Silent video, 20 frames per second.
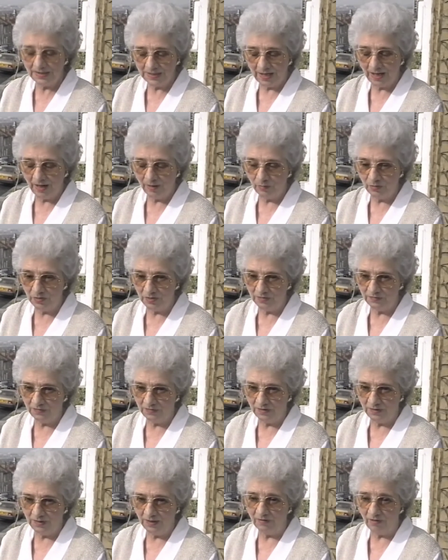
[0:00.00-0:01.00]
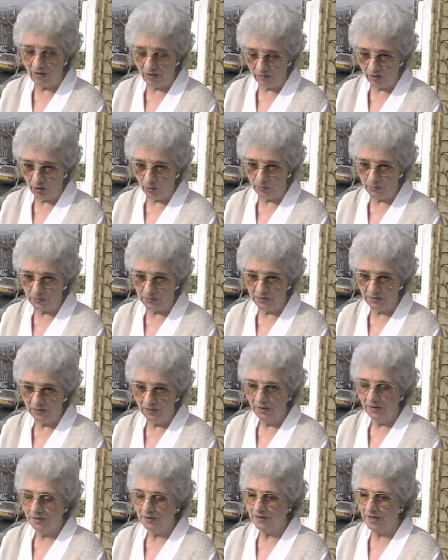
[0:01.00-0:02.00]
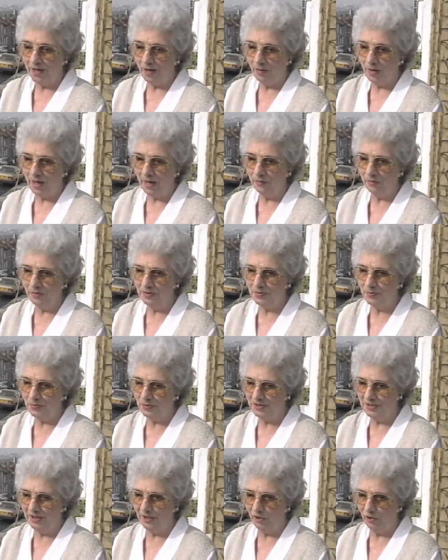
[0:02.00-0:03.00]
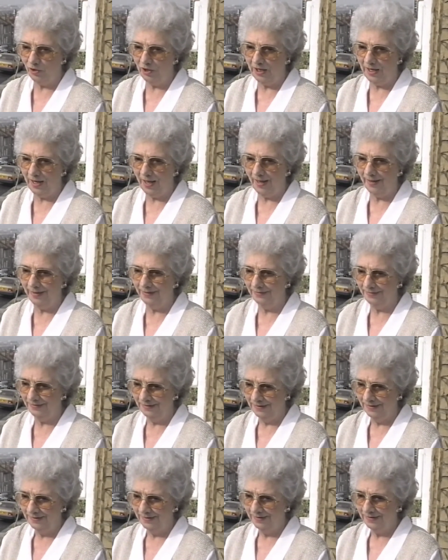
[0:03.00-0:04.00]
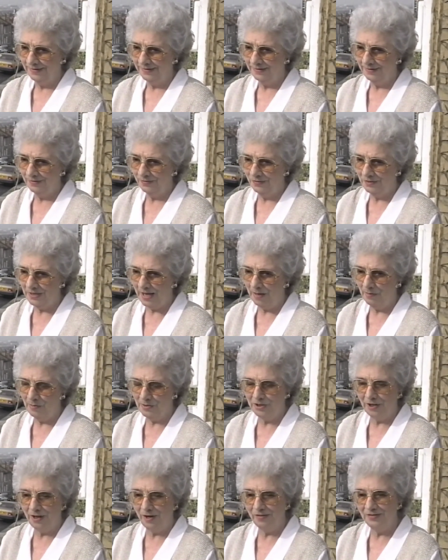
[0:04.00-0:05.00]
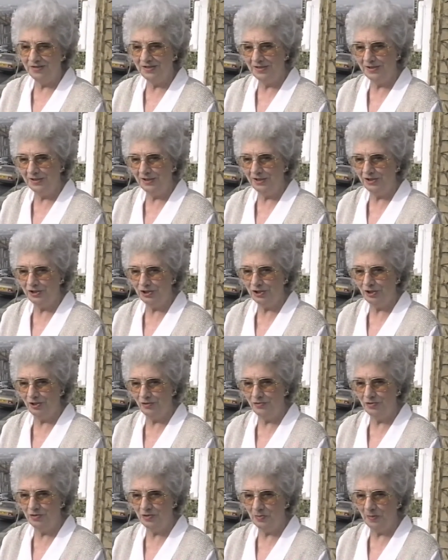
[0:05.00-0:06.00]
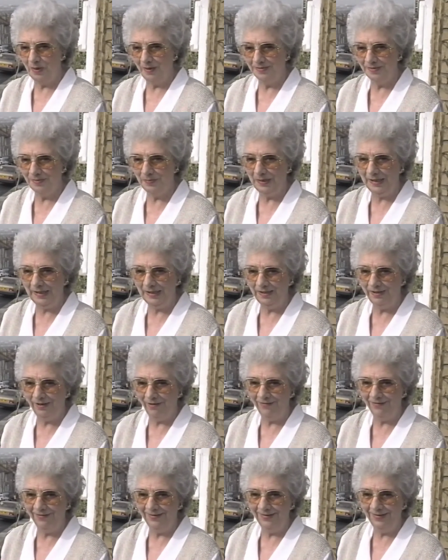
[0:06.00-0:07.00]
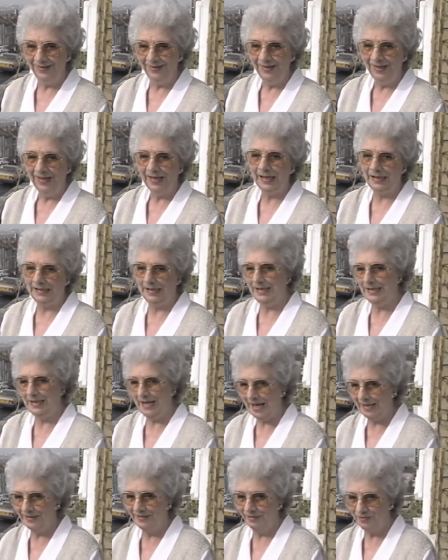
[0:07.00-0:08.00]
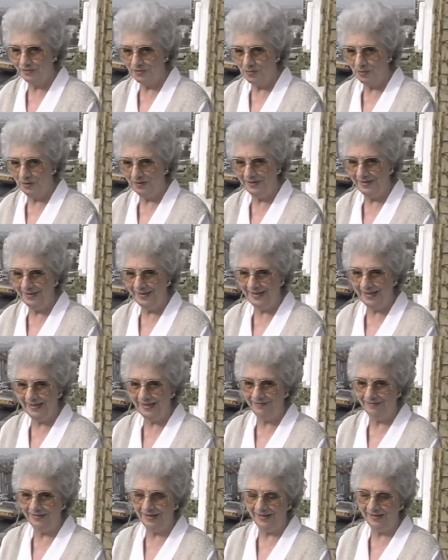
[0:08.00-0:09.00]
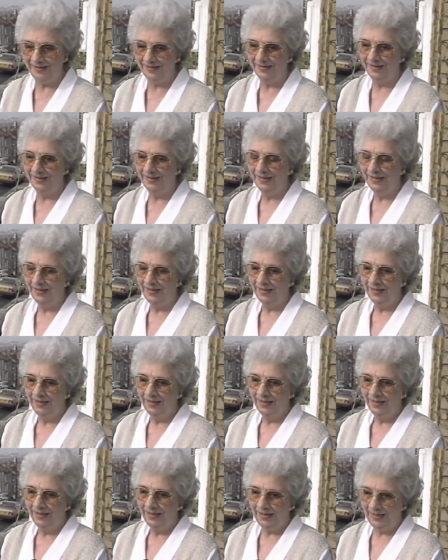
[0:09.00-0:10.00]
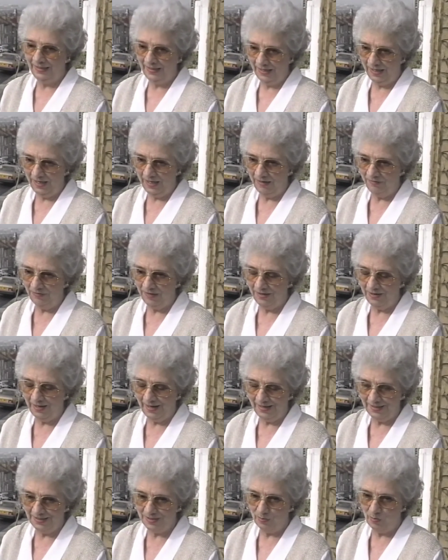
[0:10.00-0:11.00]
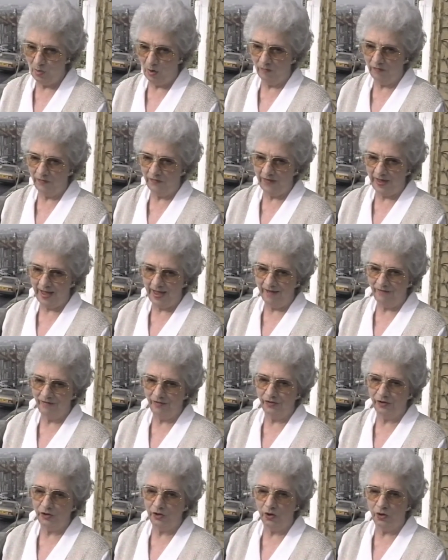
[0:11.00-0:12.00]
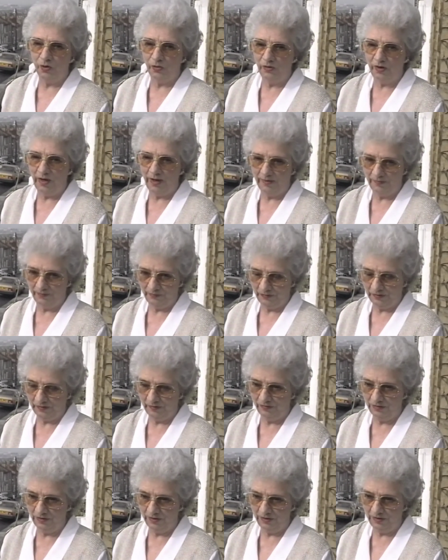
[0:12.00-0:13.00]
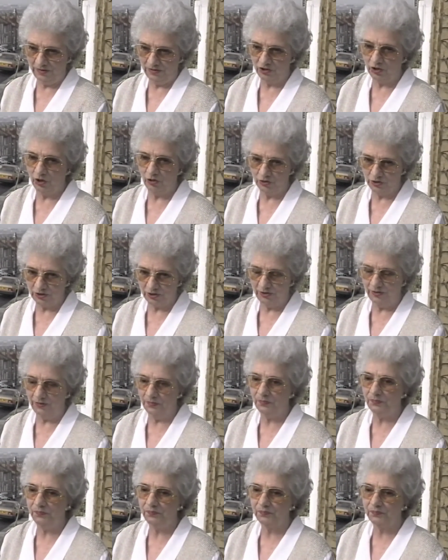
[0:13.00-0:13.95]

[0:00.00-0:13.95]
time was for the grown-ups. So I was pretty lucky I was able to go to the children's ones being young and then the adults one in the evening. In the evening they lit a bonfire on the corner of the junction